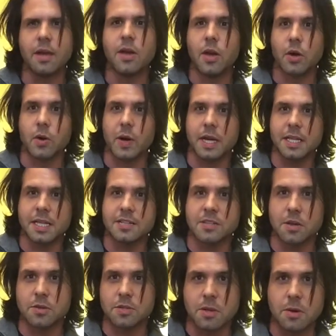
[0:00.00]
A crazy
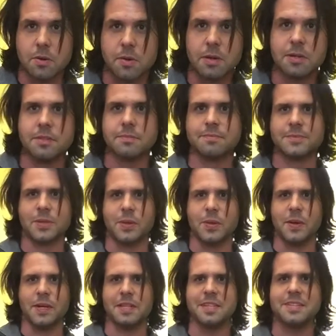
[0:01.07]
sozo,
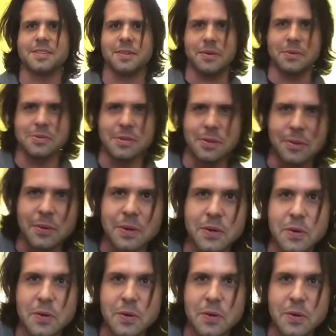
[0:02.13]
crazy sozo, a